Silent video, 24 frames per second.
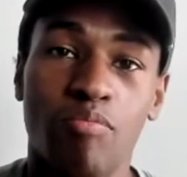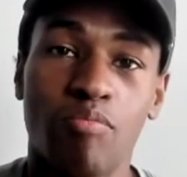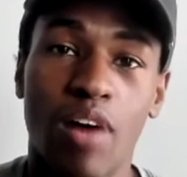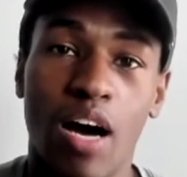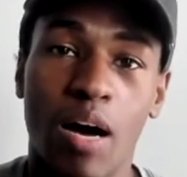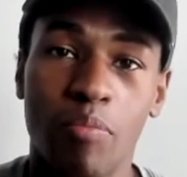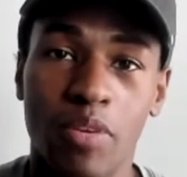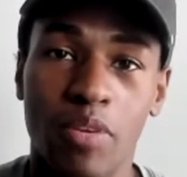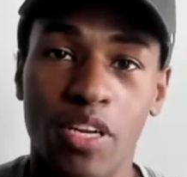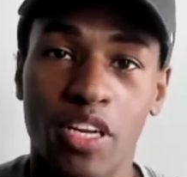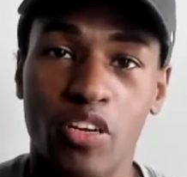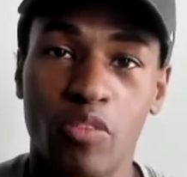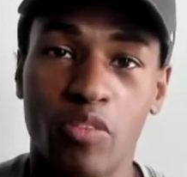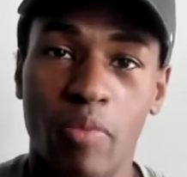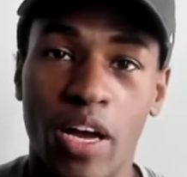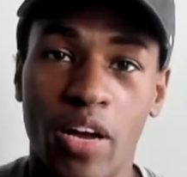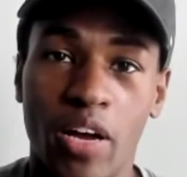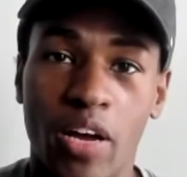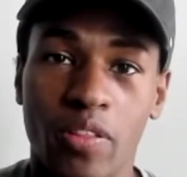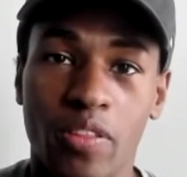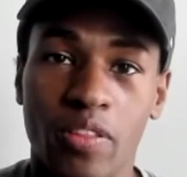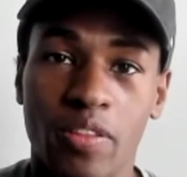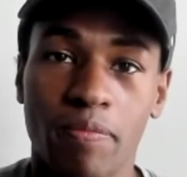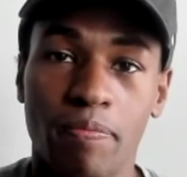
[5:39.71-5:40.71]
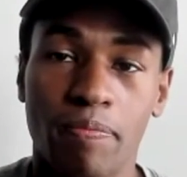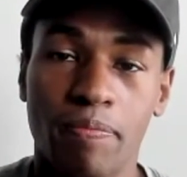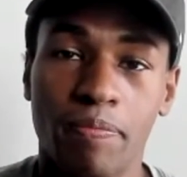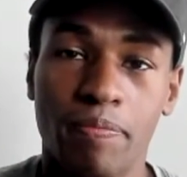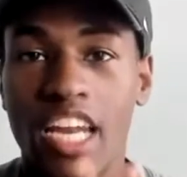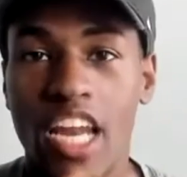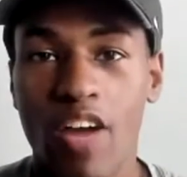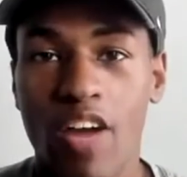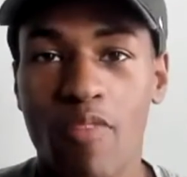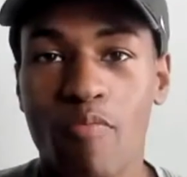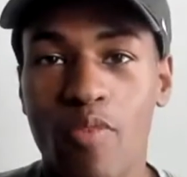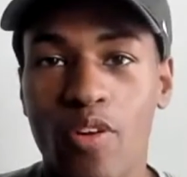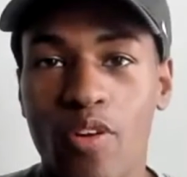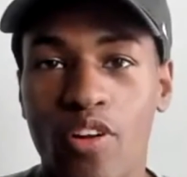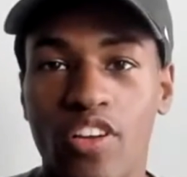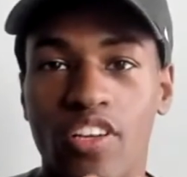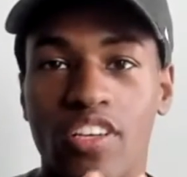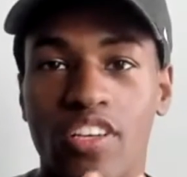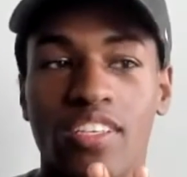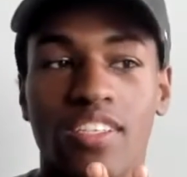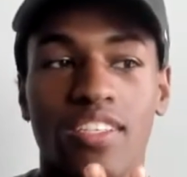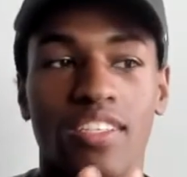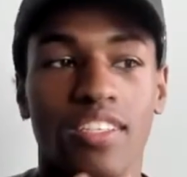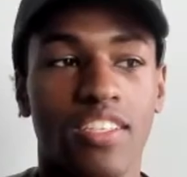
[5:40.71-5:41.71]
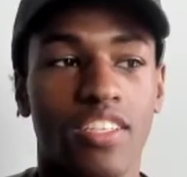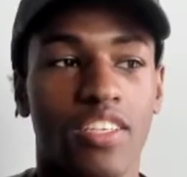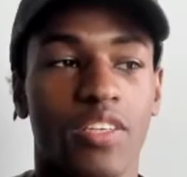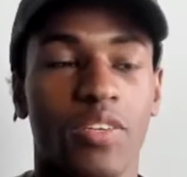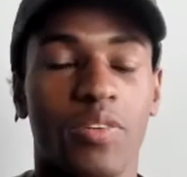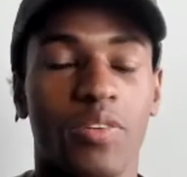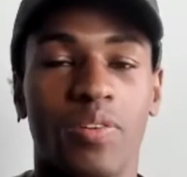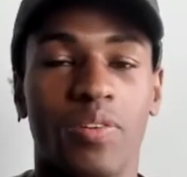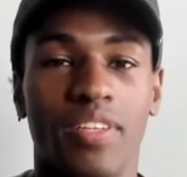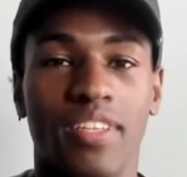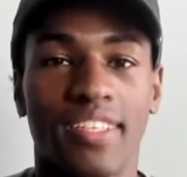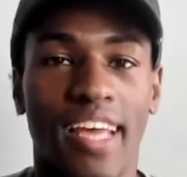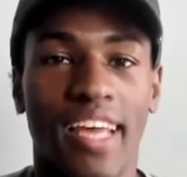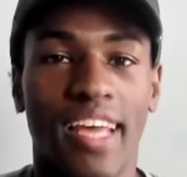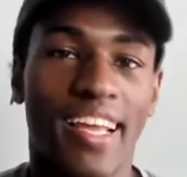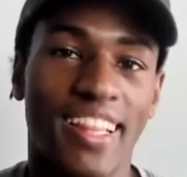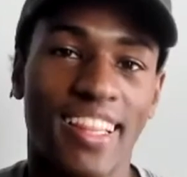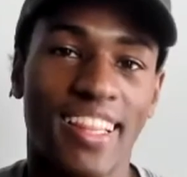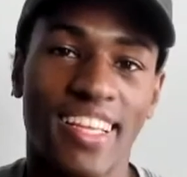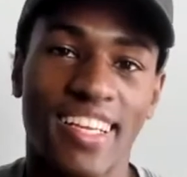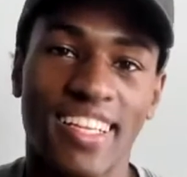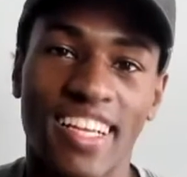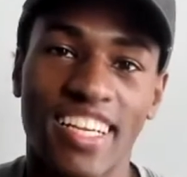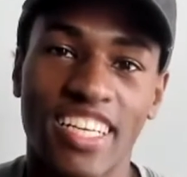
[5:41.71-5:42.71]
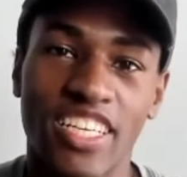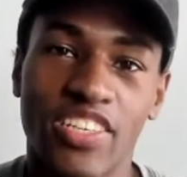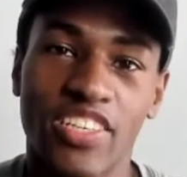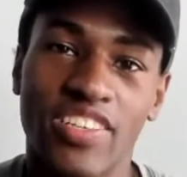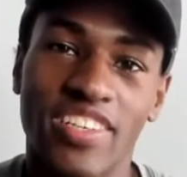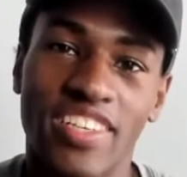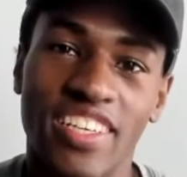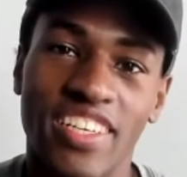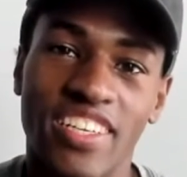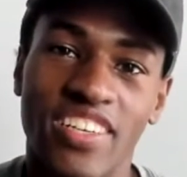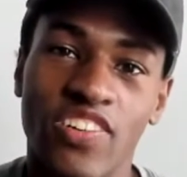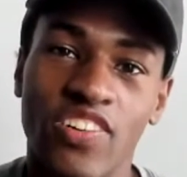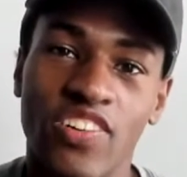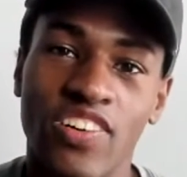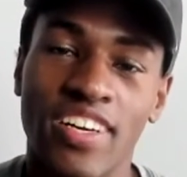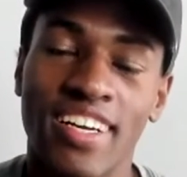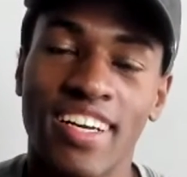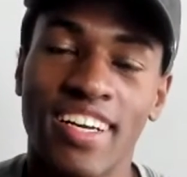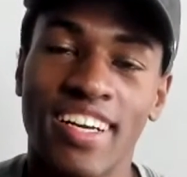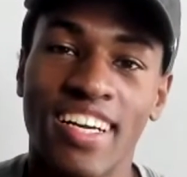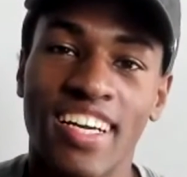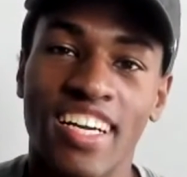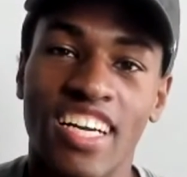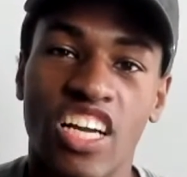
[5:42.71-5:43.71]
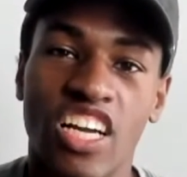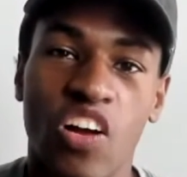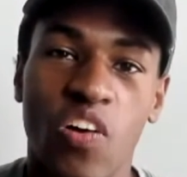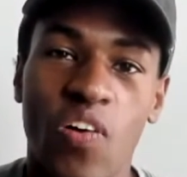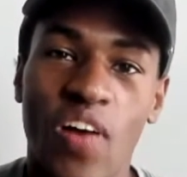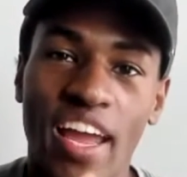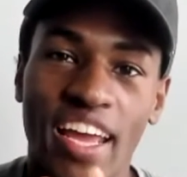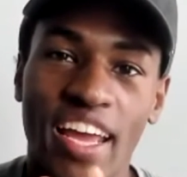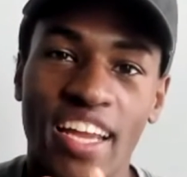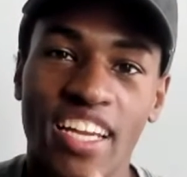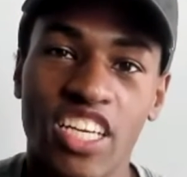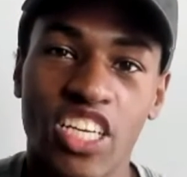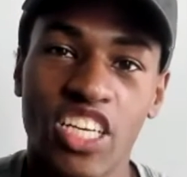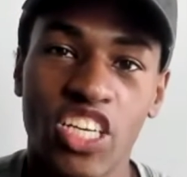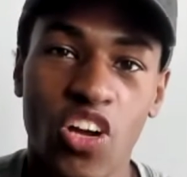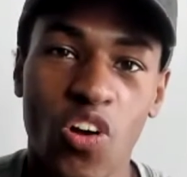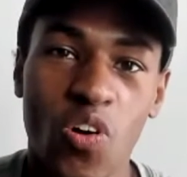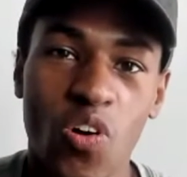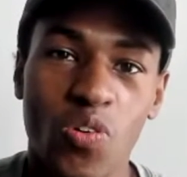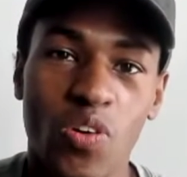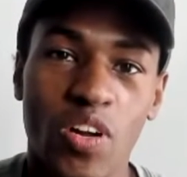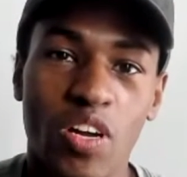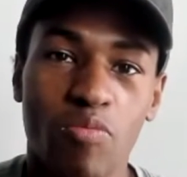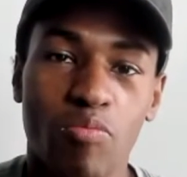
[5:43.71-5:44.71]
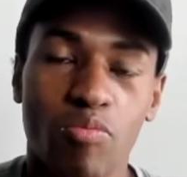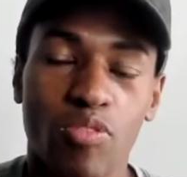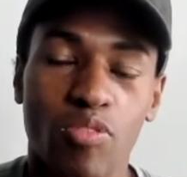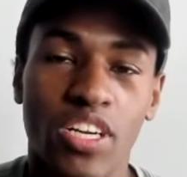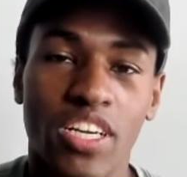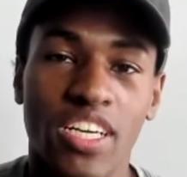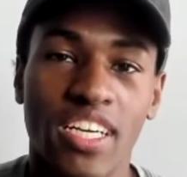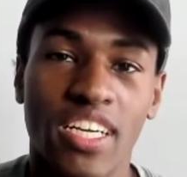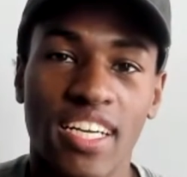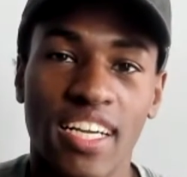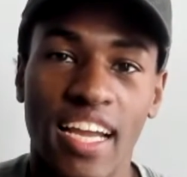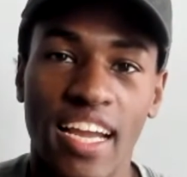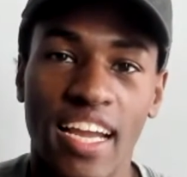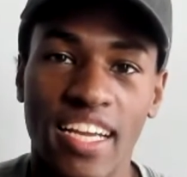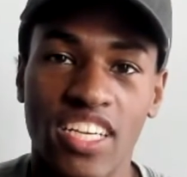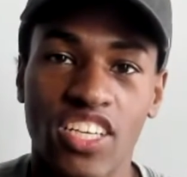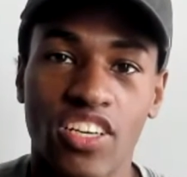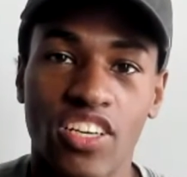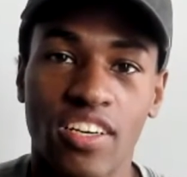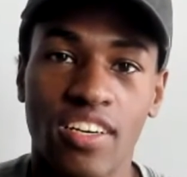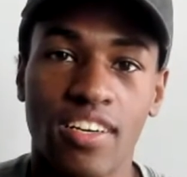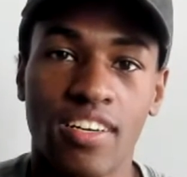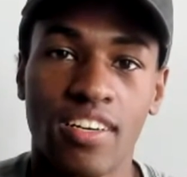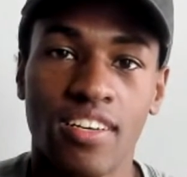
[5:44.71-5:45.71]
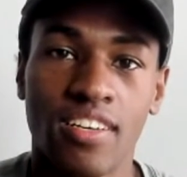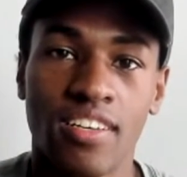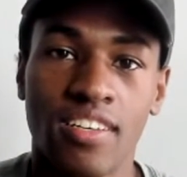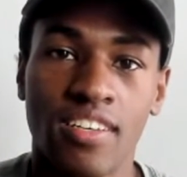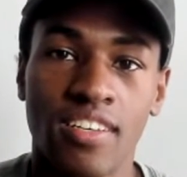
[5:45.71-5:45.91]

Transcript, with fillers: pop it in your mouth. Number two, the second thing that you do, go ahead, show appreciation.